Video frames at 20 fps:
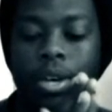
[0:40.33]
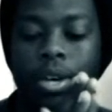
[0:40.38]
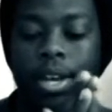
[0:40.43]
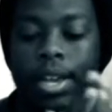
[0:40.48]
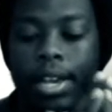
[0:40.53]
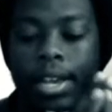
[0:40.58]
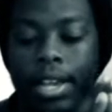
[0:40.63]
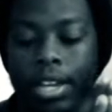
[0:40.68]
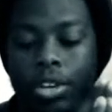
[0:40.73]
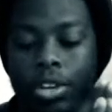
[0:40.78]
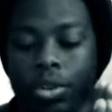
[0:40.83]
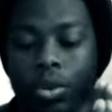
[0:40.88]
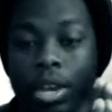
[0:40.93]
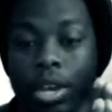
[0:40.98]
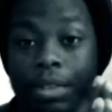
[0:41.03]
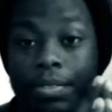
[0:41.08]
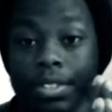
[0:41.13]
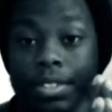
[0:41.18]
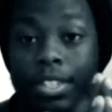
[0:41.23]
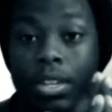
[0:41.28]
I do
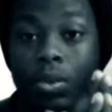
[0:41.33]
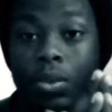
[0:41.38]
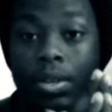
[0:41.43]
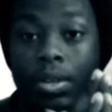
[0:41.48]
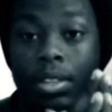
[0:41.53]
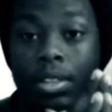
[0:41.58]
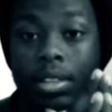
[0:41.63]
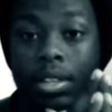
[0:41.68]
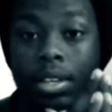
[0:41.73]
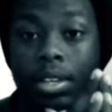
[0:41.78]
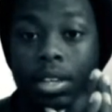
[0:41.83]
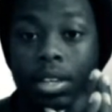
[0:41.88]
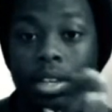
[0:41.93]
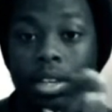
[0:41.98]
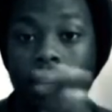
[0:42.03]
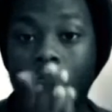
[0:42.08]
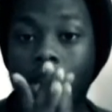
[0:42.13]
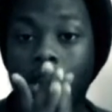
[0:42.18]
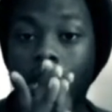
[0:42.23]
have to say one thing.